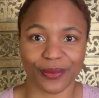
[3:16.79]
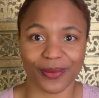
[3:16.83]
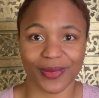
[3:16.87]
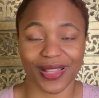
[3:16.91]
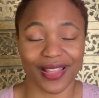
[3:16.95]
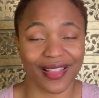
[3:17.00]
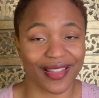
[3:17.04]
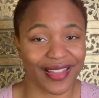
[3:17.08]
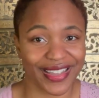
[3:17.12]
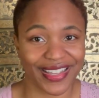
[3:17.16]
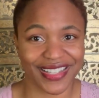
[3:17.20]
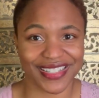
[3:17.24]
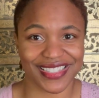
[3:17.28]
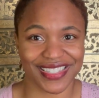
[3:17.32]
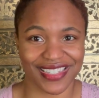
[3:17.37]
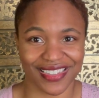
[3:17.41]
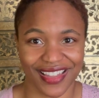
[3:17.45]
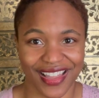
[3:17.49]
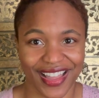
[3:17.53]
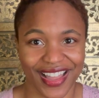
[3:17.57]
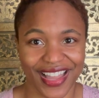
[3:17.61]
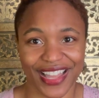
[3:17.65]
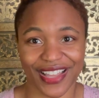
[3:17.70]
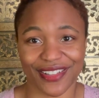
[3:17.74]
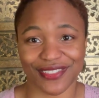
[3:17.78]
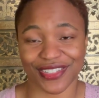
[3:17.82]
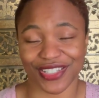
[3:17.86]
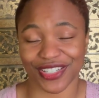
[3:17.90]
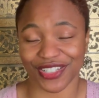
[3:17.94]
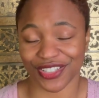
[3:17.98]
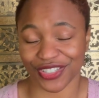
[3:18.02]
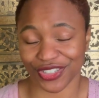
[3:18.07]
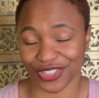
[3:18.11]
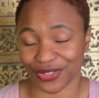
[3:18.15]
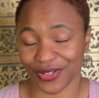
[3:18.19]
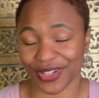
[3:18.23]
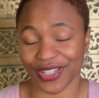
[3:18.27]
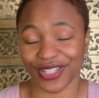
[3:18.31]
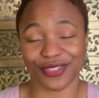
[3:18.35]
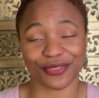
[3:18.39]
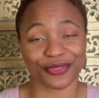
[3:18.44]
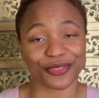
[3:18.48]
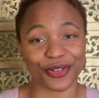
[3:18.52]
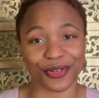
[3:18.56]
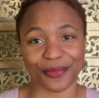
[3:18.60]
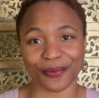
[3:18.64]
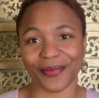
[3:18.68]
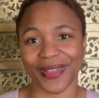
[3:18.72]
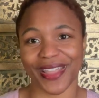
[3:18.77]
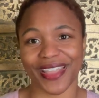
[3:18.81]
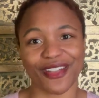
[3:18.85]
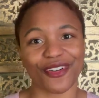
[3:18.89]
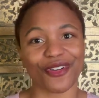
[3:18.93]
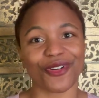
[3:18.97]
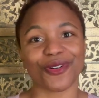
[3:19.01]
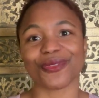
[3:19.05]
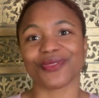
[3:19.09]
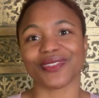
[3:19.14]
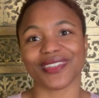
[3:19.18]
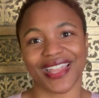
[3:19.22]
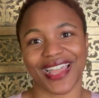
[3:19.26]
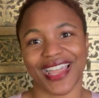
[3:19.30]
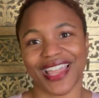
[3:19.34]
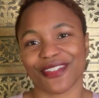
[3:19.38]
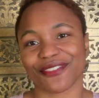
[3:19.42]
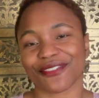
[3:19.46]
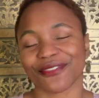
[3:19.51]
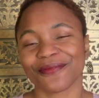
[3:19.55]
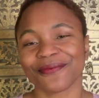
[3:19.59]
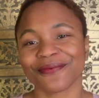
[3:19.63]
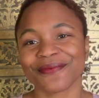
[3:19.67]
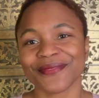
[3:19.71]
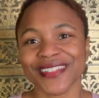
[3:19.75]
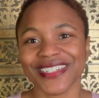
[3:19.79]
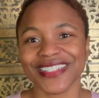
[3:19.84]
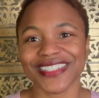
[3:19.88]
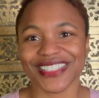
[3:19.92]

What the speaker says: clients' lives and to transform my own life.